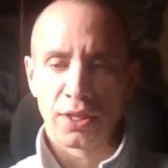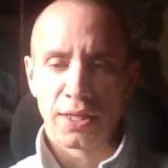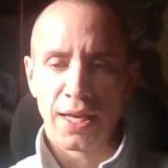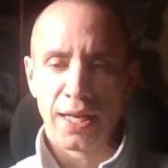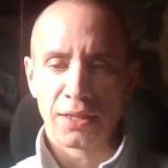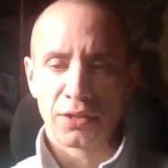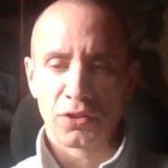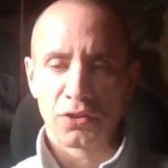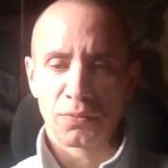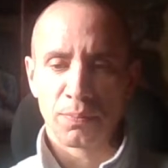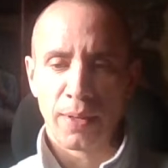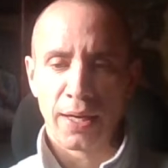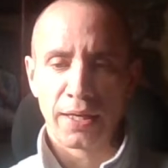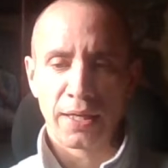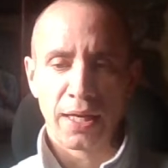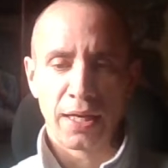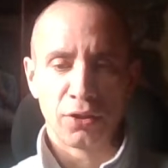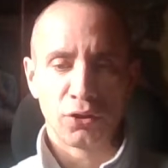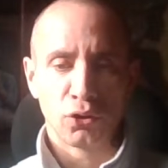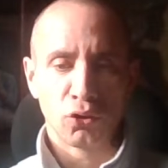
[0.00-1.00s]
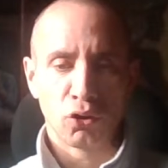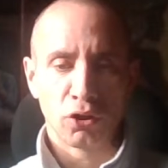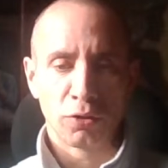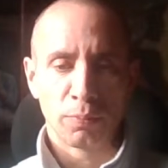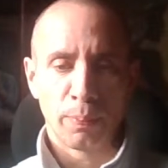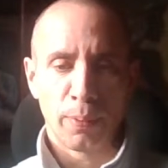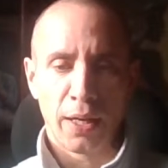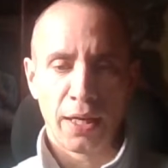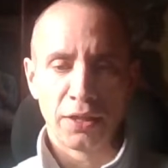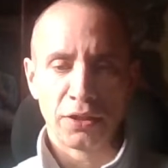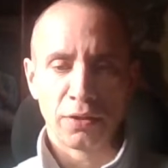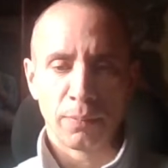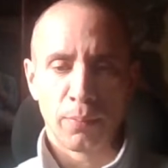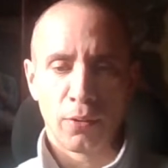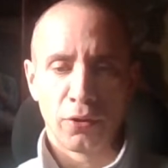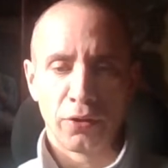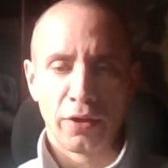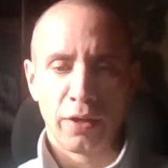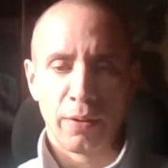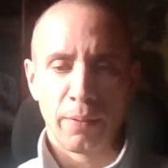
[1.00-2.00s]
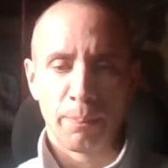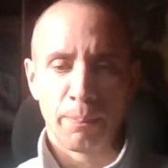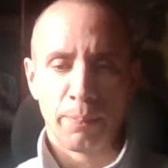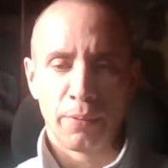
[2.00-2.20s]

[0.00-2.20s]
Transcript: electors make their choice based upon their